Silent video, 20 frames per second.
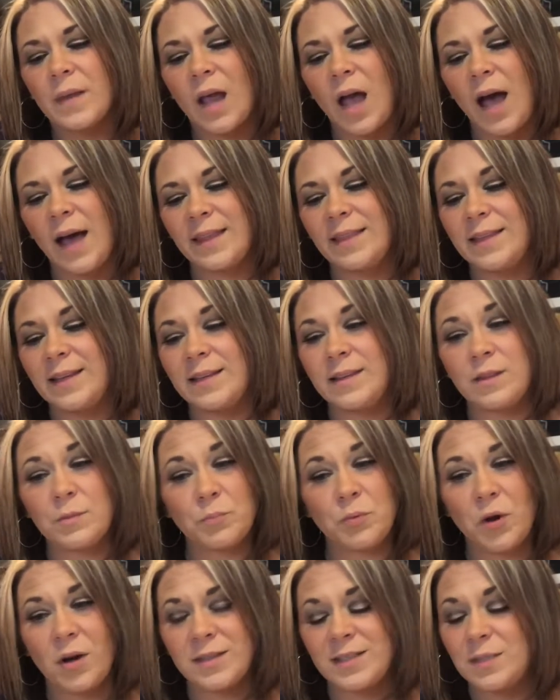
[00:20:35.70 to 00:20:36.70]
I think the
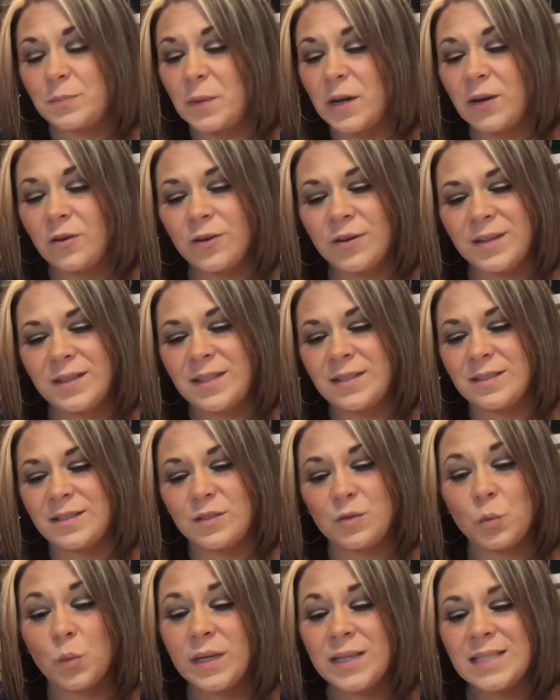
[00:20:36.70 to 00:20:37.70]
prosperity is
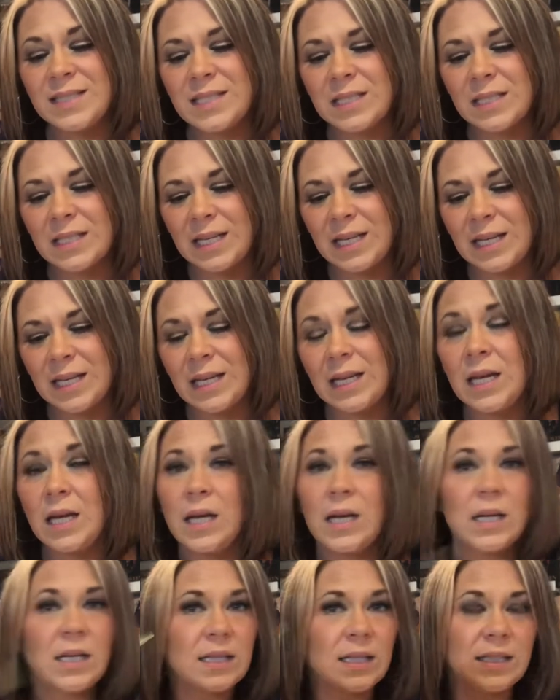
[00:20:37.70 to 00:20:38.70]
dwindling.
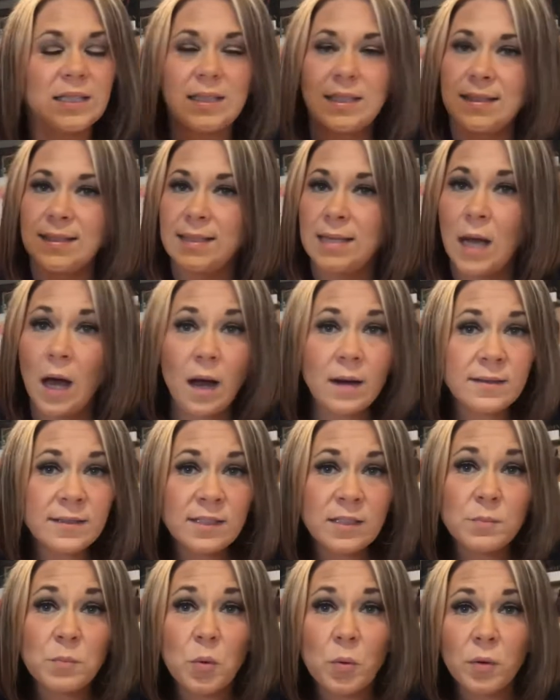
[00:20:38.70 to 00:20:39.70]
This is not a
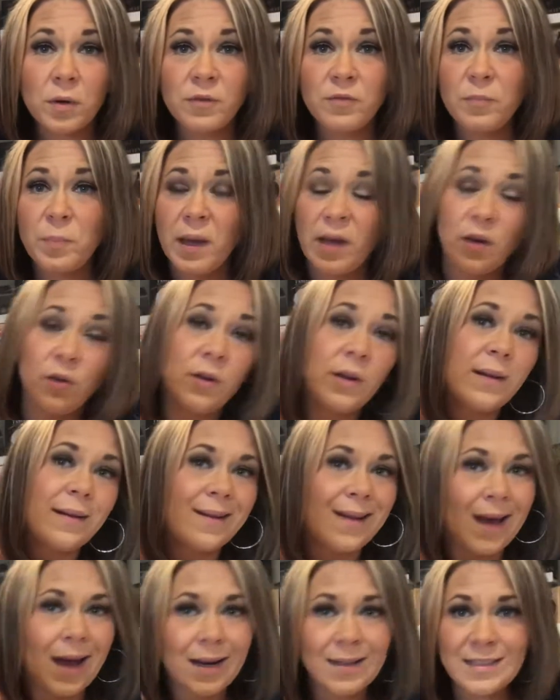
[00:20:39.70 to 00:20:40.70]
supportive parent,
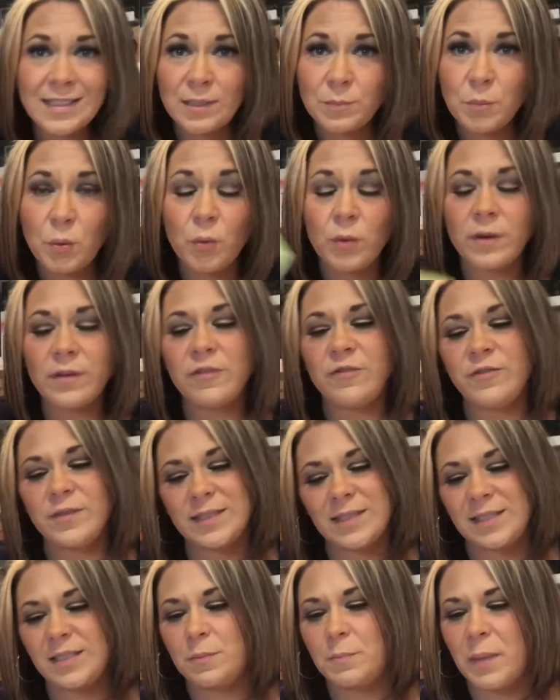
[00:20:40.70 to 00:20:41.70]
not a supportive
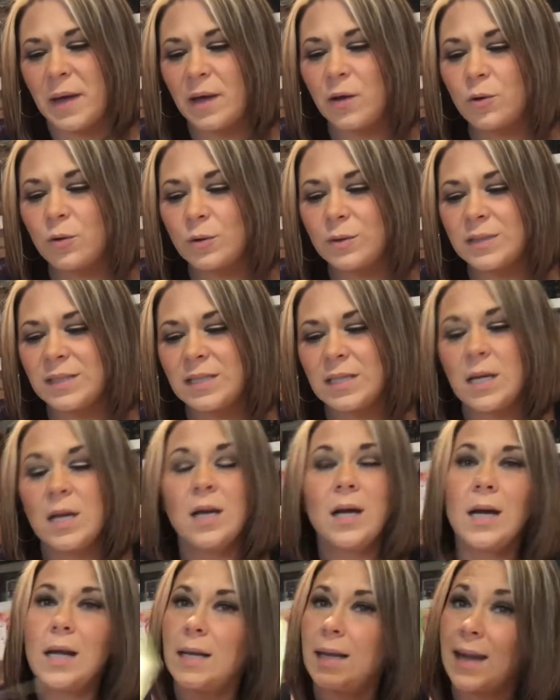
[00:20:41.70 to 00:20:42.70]
spouse,
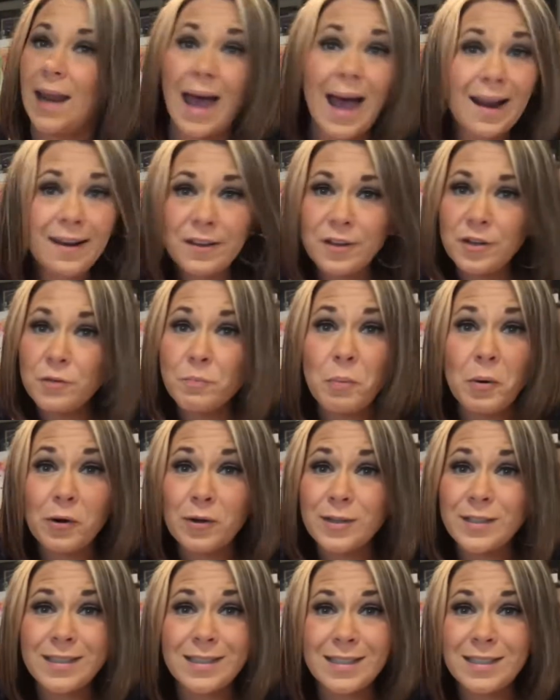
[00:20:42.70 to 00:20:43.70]
not a good
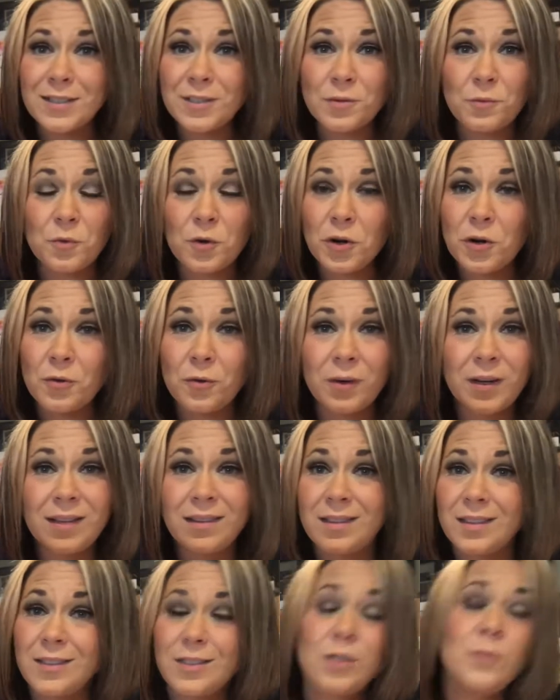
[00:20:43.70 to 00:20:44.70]
person to work with.
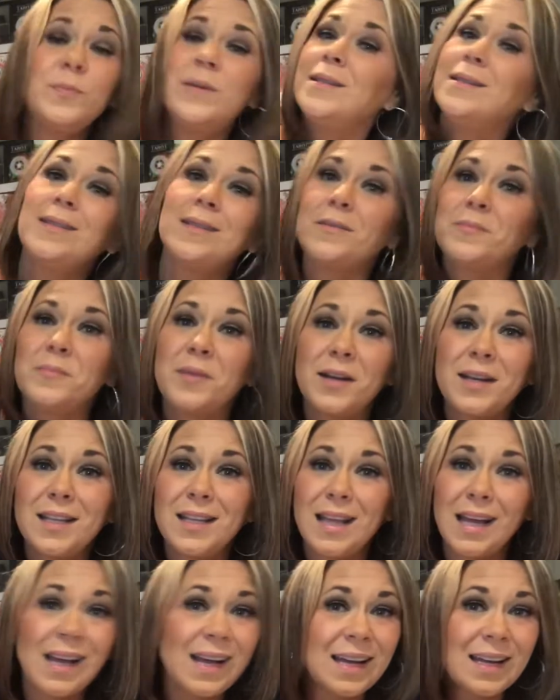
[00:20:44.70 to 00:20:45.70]
This could be somebody
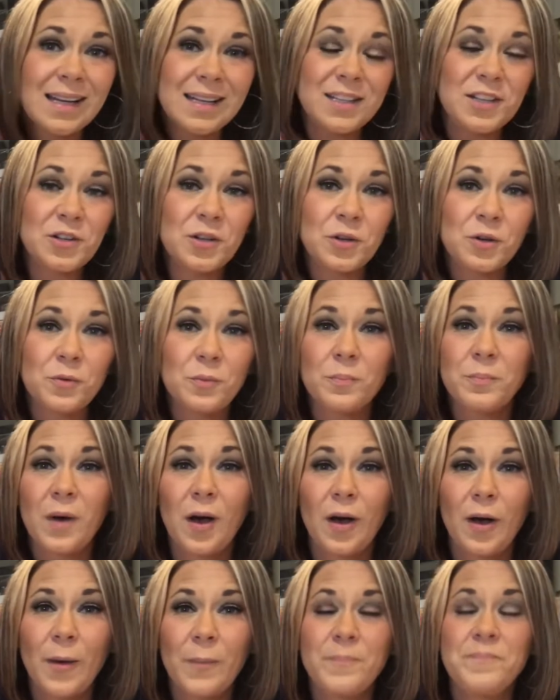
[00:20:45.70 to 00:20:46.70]
that, ha you know,
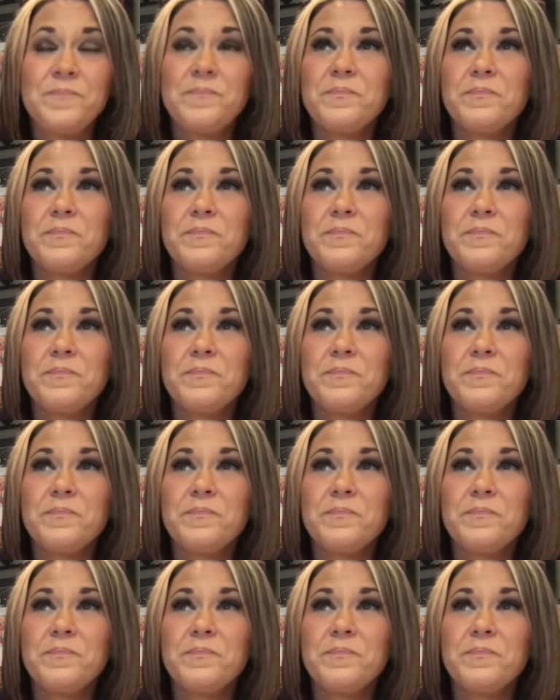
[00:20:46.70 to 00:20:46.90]
um,